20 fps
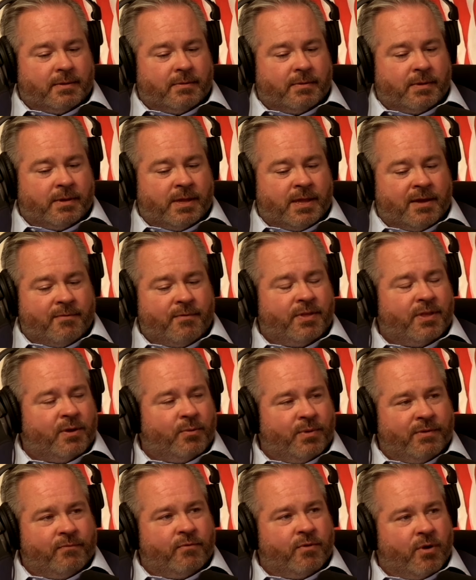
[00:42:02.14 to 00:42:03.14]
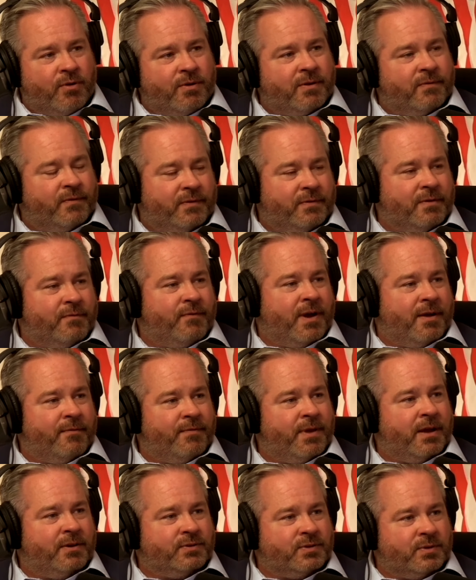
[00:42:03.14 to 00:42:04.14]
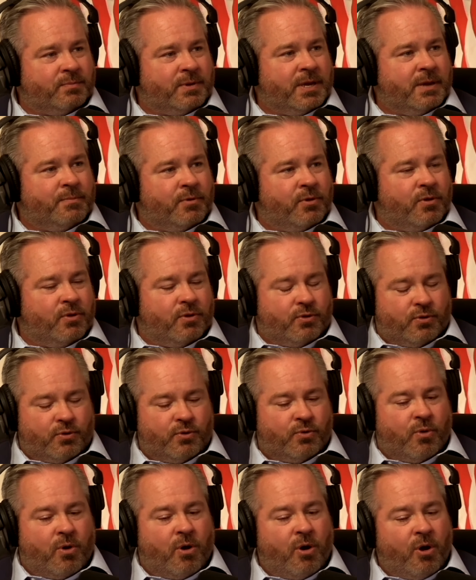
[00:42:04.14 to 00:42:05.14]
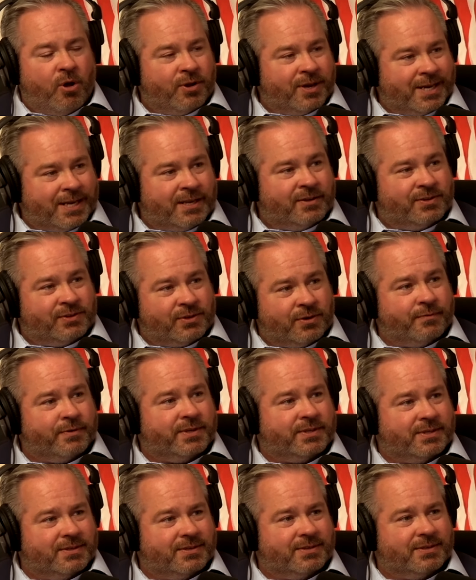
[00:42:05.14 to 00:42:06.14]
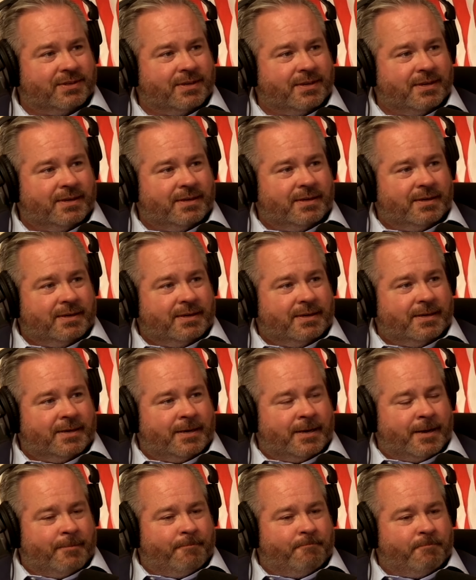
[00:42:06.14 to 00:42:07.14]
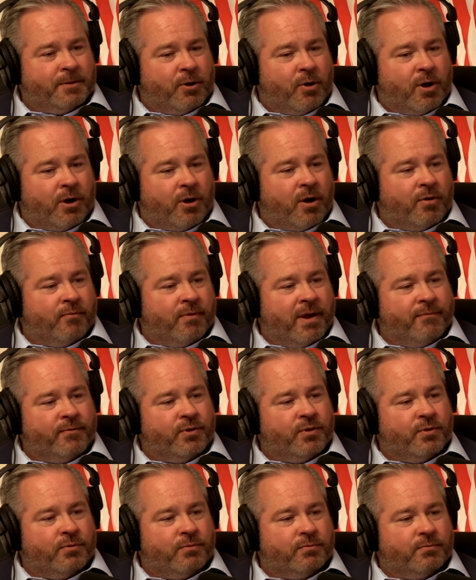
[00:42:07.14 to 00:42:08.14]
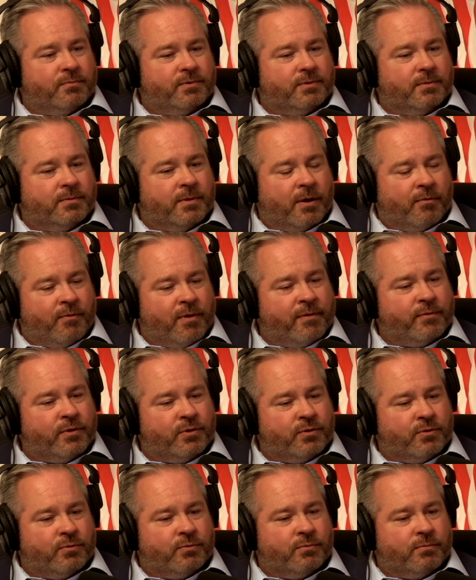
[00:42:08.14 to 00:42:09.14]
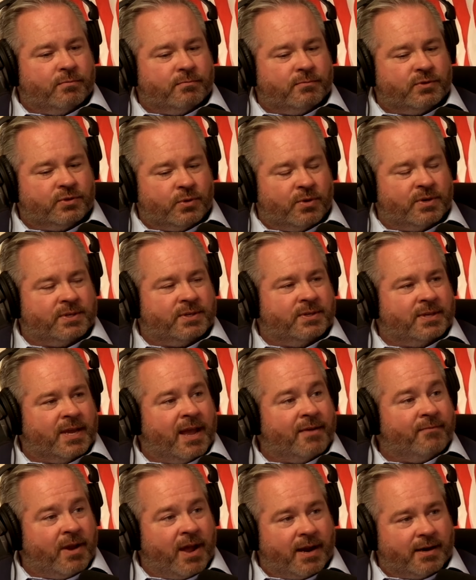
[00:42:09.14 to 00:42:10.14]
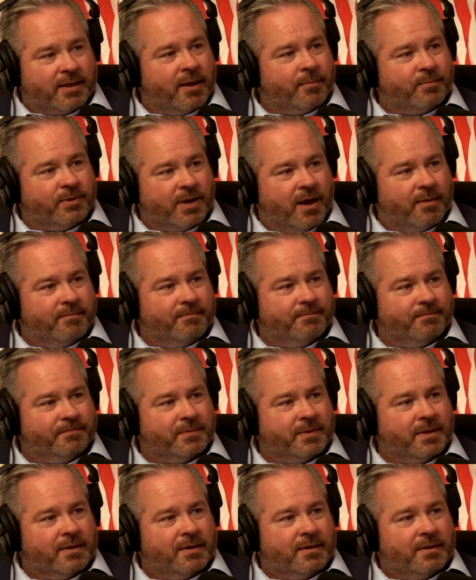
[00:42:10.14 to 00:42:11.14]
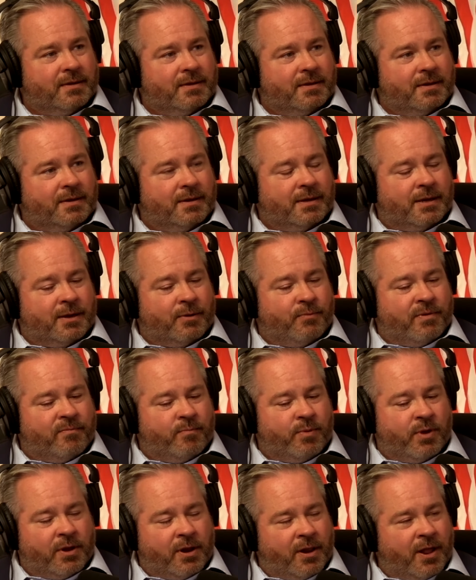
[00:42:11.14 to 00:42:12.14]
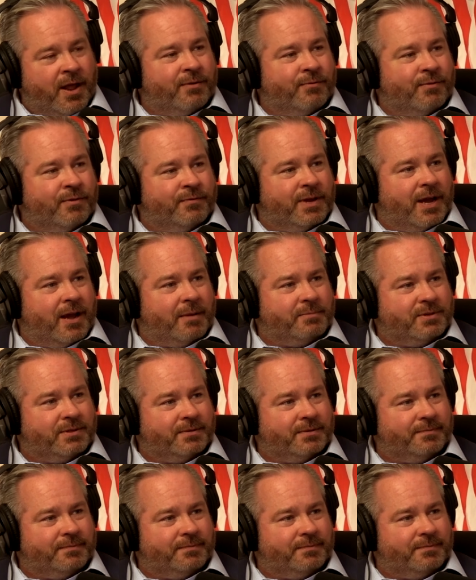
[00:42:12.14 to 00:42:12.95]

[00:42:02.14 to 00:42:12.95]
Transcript: given that we've grown to 55,000 people who all need services, um, you know, our, our, revenue our revenue sources have not kept up. Right. Uh, we've built a lot of rooftops.